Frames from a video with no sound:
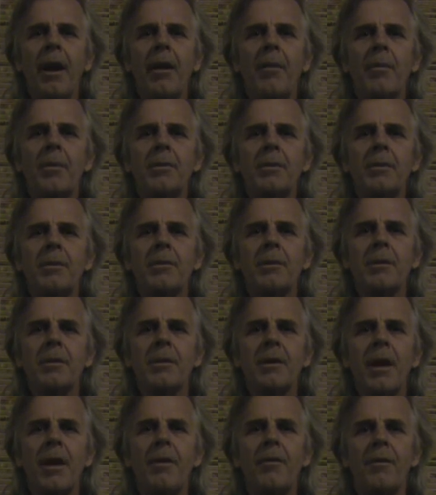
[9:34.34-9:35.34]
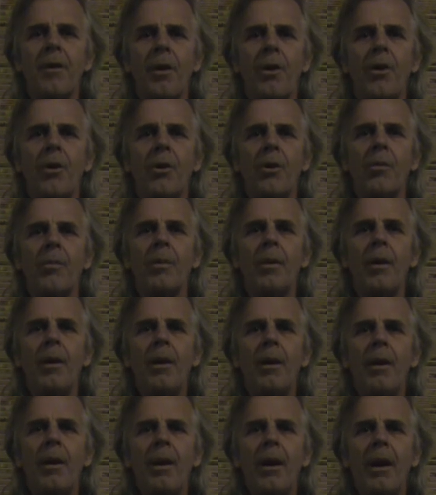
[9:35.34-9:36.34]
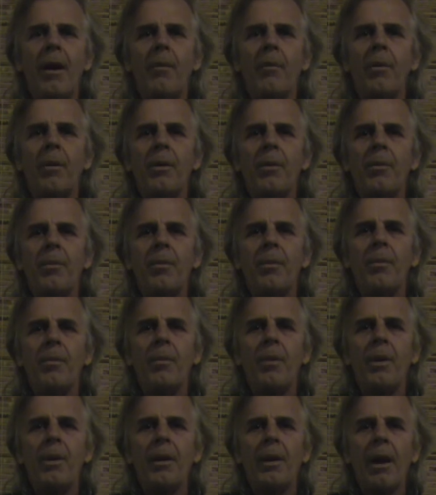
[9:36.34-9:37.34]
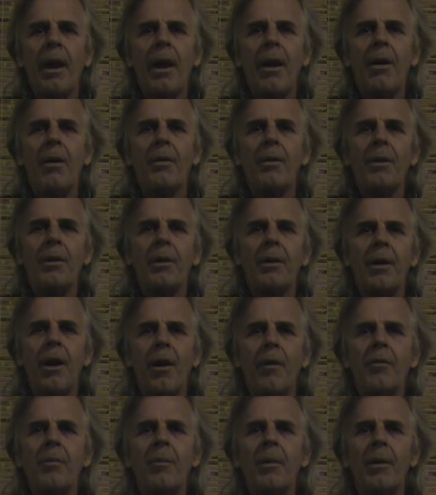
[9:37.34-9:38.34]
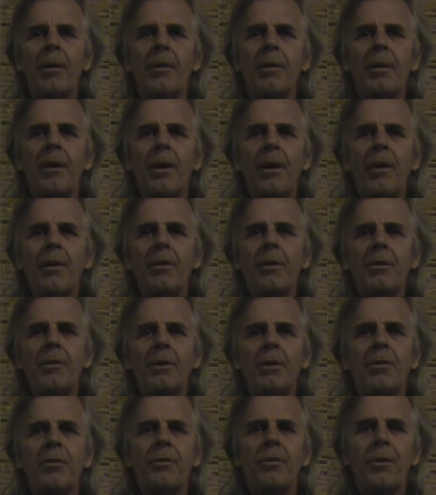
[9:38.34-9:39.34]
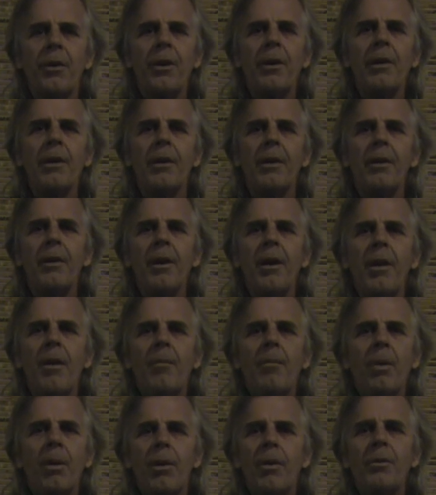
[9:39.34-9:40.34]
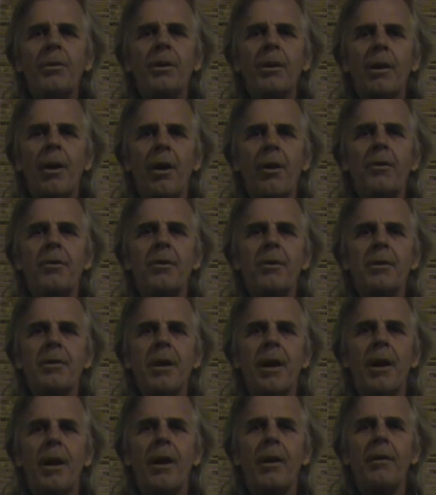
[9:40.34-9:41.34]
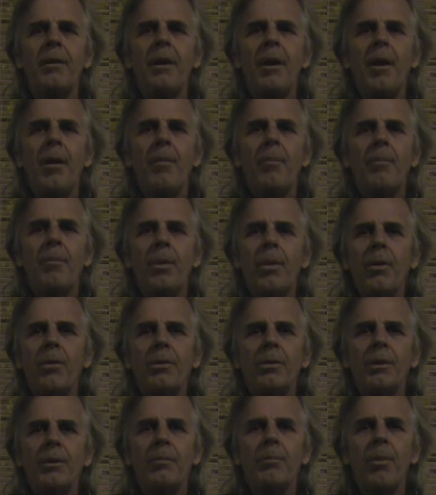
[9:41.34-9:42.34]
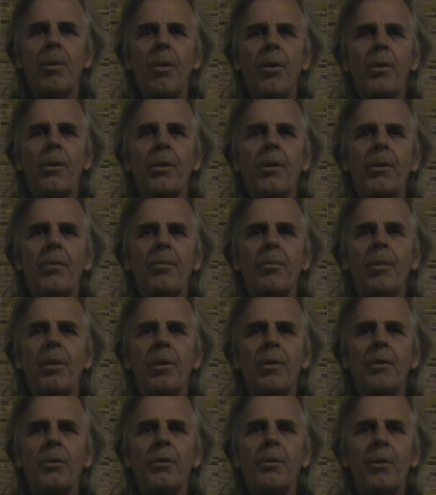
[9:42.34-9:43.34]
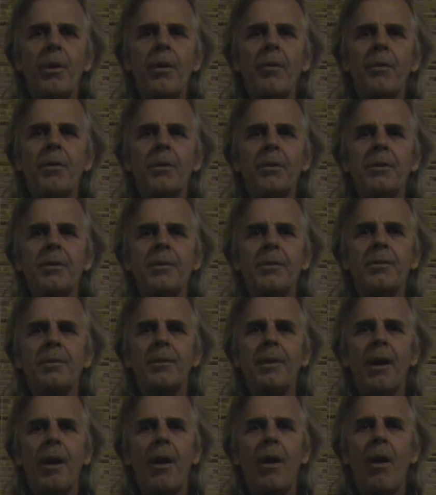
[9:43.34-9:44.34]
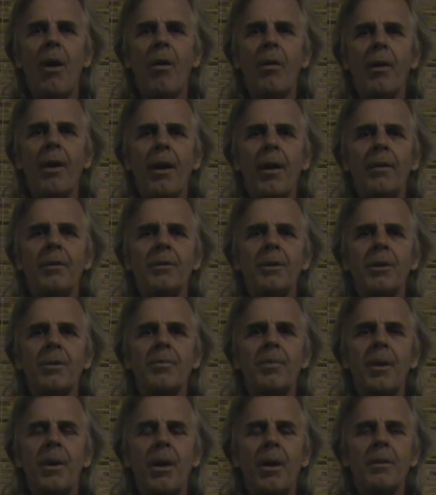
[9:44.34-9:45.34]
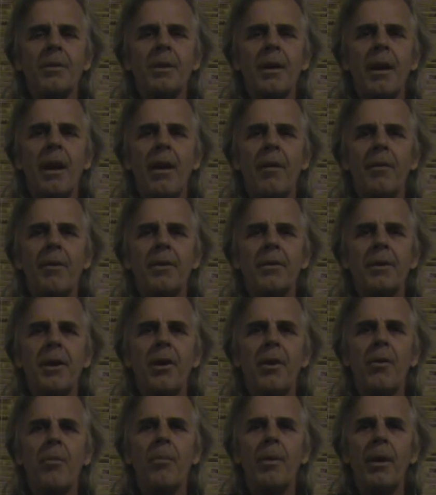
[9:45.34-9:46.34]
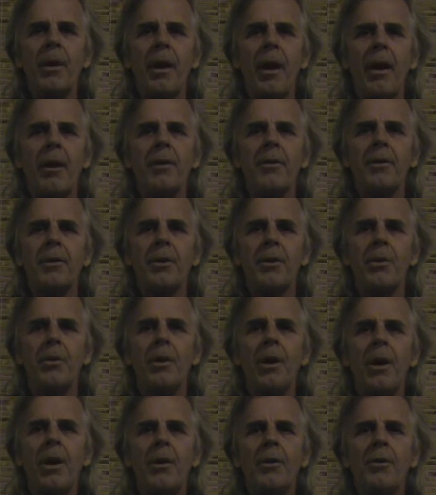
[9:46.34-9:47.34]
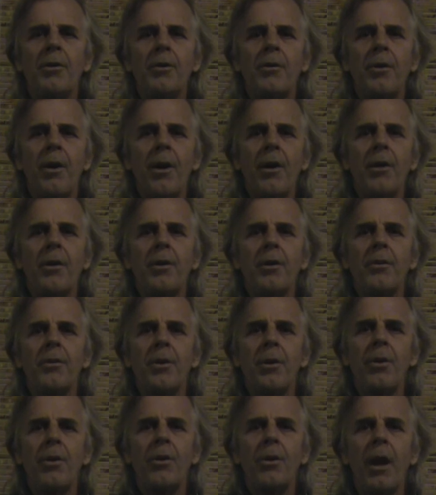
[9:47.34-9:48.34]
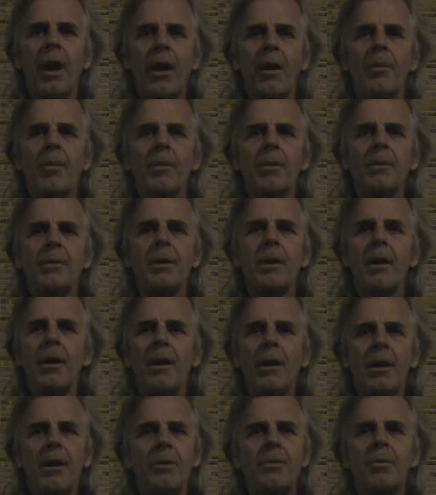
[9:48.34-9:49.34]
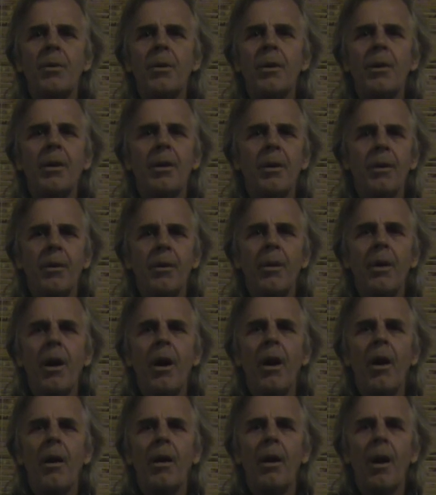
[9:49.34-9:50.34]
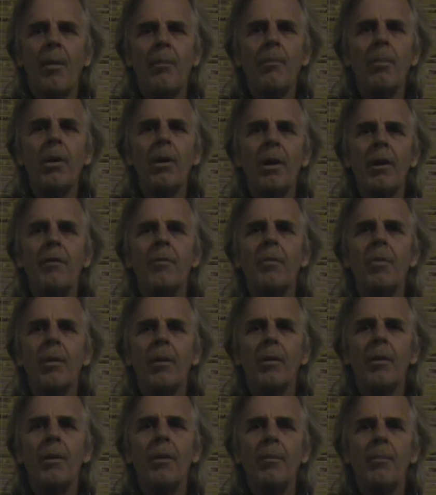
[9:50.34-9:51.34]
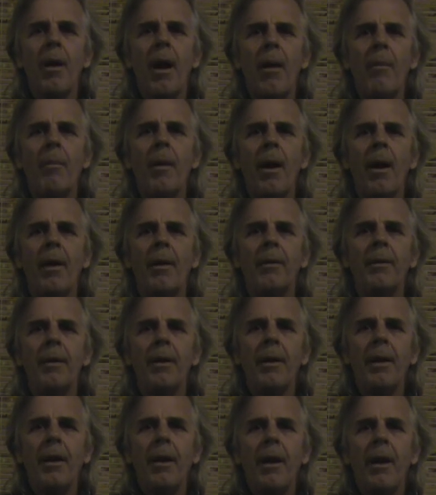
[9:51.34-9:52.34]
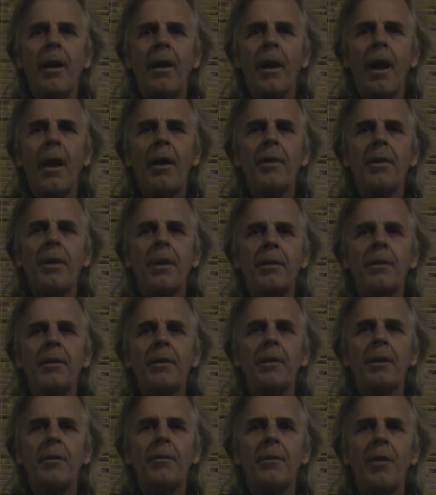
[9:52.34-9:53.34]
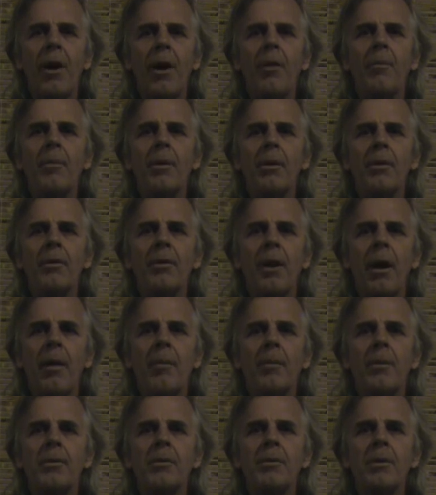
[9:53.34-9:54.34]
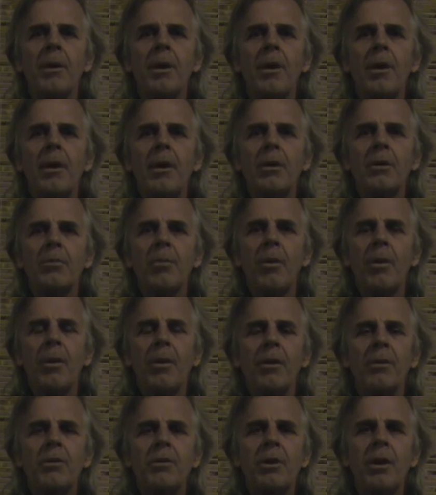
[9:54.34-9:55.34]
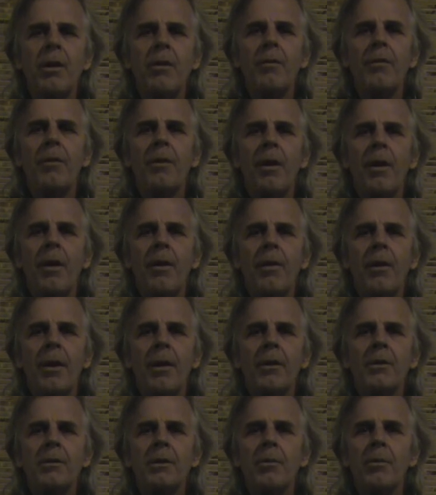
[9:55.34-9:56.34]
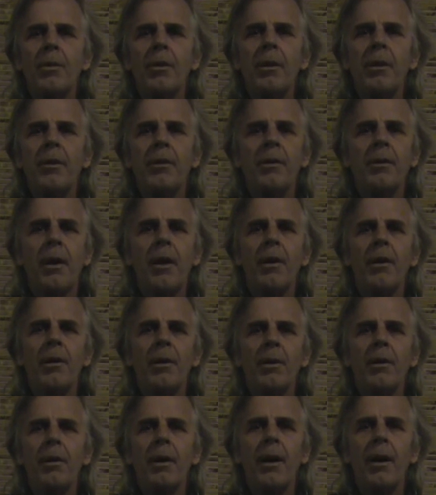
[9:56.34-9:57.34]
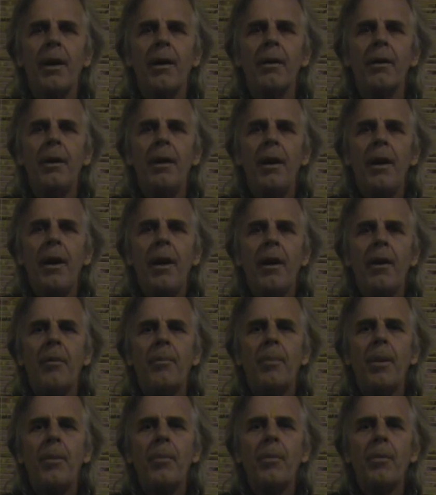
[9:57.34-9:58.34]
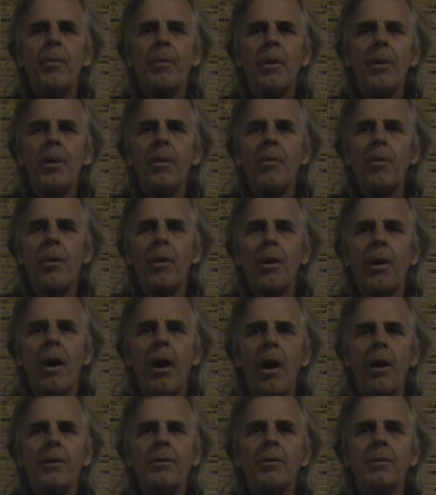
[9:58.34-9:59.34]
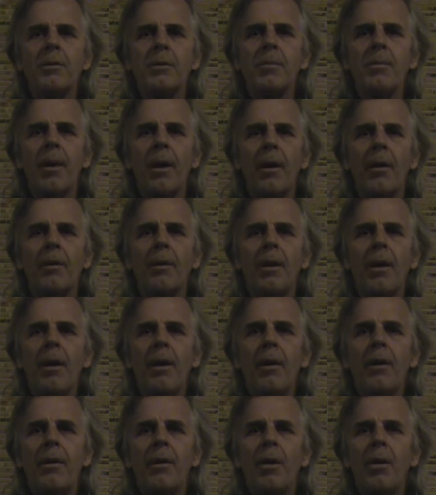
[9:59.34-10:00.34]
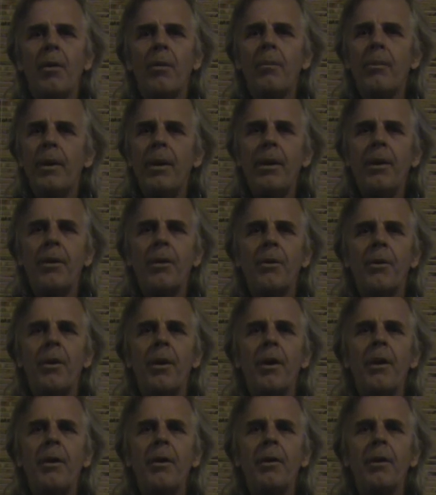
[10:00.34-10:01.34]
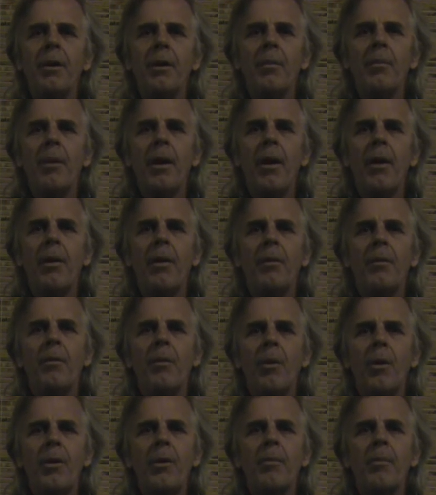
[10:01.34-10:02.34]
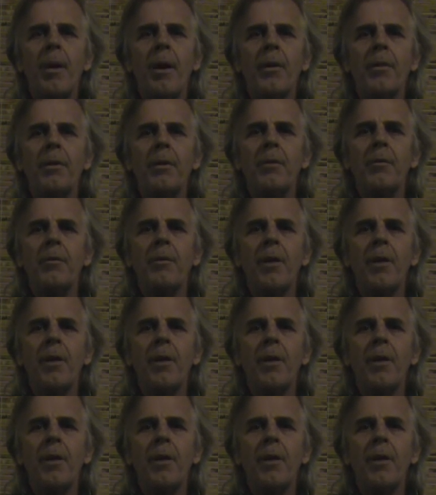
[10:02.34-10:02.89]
cannabis is a safe herb and we, we allow the government to just freely pollute the countryside pollute the border, pollute the rivers, all that, just because they have this hell bent attitude to try to control cannabis. It's really uh, unbelievable in my mind. And I think that the environmental damage is one of the chief things that we need to take a look at. And if people really were conscious about, you know, being green and about worried about the